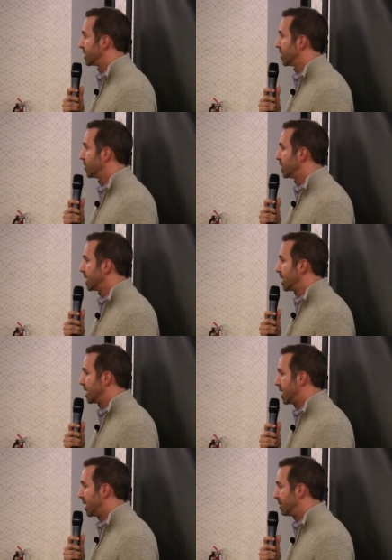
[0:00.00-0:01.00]
So
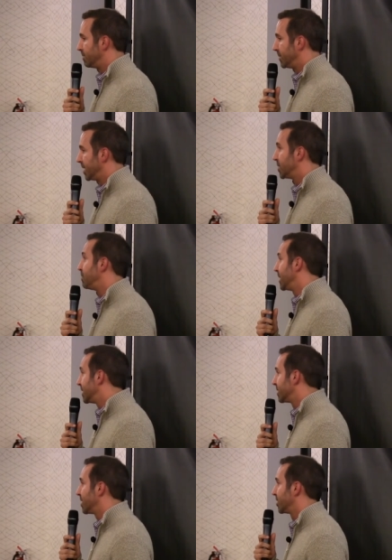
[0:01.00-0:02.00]
um, it's a big
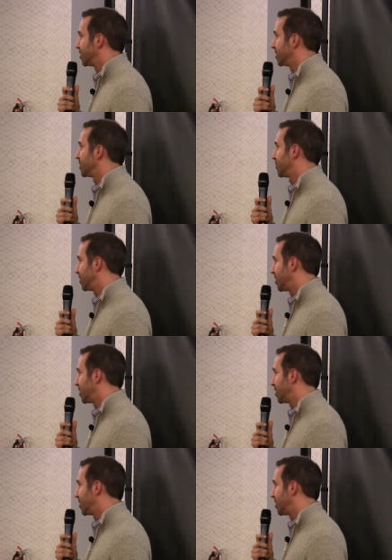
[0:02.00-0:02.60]
discussion to sort of